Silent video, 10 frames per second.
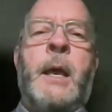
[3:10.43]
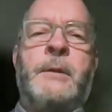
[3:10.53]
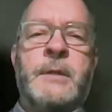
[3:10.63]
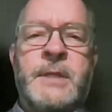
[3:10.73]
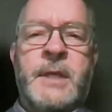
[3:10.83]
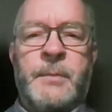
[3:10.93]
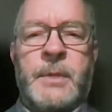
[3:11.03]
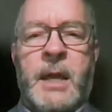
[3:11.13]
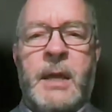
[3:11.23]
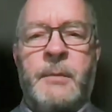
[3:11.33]
At the
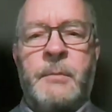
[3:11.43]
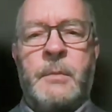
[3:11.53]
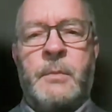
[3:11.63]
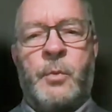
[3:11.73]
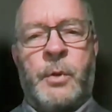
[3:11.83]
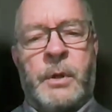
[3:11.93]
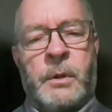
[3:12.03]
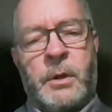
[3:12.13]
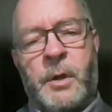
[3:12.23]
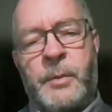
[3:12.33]
same time,
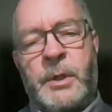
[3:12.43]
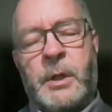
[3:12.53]
we're going to be